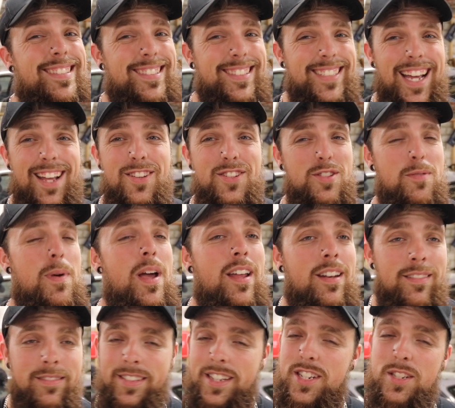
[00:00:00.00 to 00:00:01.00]
Tyler's the man.
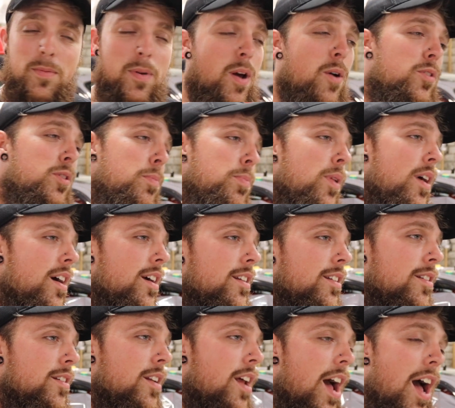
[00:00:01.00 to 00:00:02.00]
He's the man with the plan.
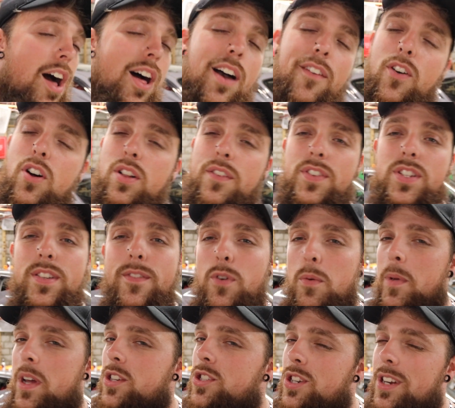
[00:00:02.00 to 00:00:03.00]
I'll have all of his
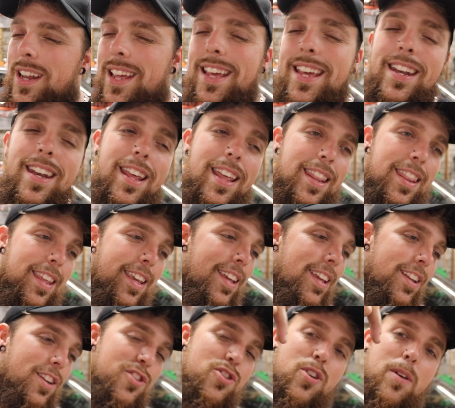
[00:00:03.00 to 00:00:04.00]
information in the
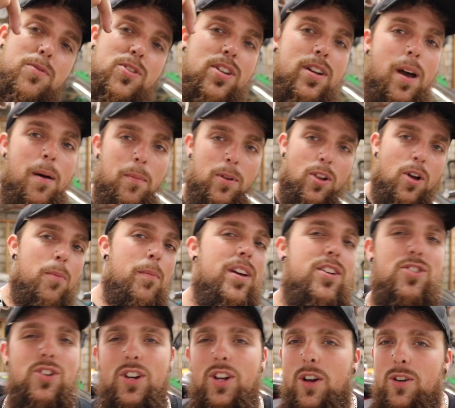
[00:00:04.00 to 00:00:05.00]
description down below. Make
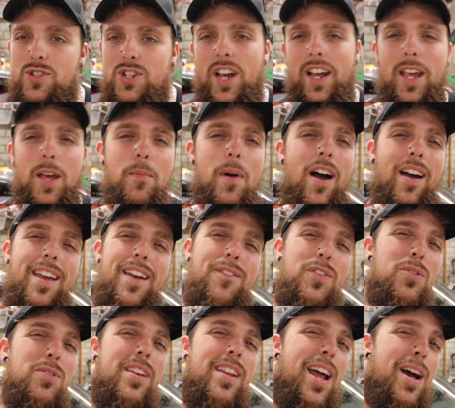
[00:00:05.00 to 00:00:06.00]
sure to go check him out if
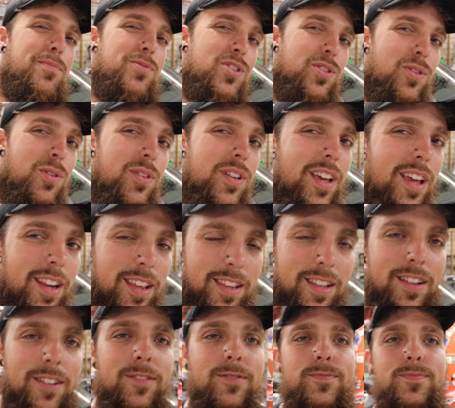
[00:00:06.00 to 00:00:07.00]
you need absolutely
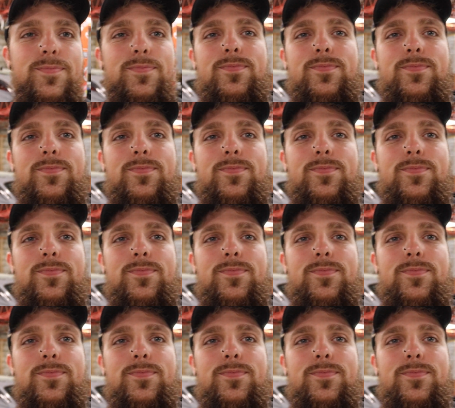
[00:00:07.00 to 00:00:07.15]
anything.